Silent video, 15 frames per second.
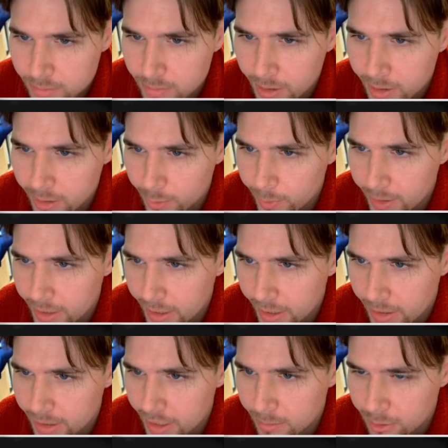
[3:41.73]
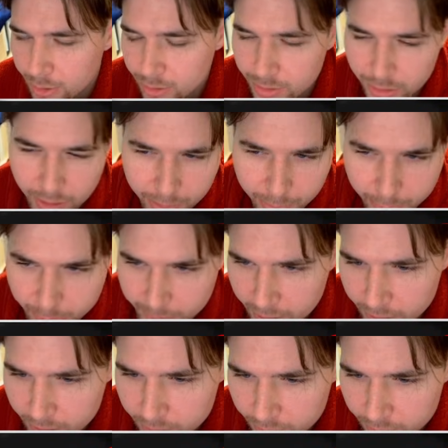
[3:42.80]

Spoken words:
And the queen can't capture, so I would be,